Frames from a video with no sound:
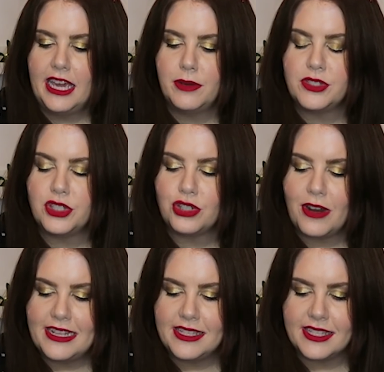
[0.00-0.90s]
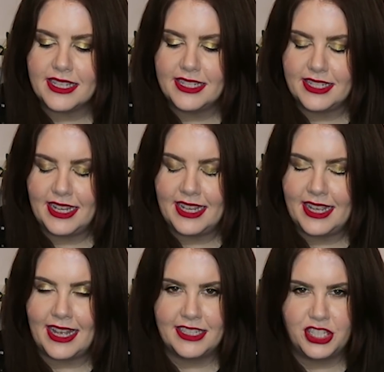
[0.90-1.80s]
It was a Trends
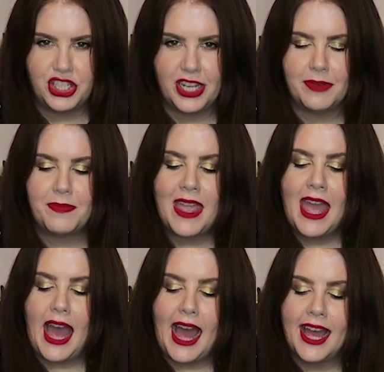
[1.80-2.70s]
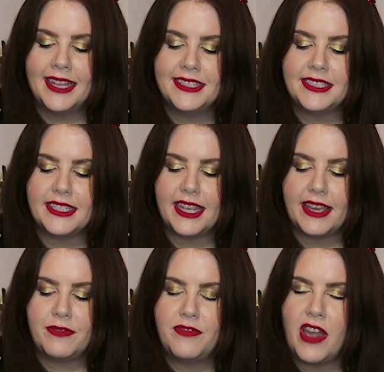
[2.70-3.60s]
edition, and
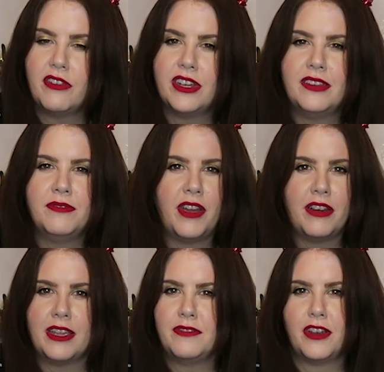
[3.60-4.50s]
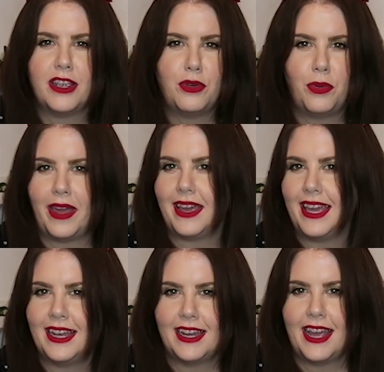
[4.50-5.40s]
very, very, very
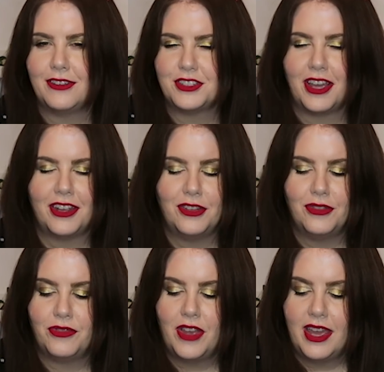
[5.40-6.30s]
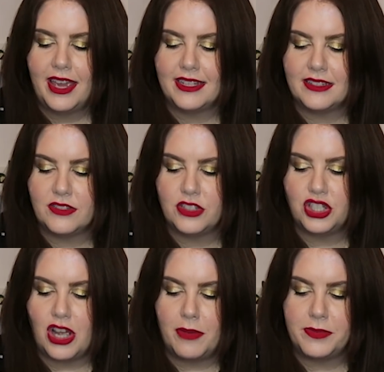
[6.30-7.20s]
quick in and out kind of into the
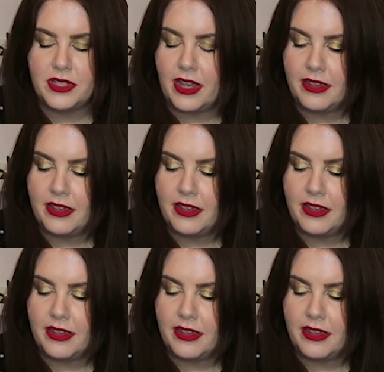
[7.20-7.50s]
shops.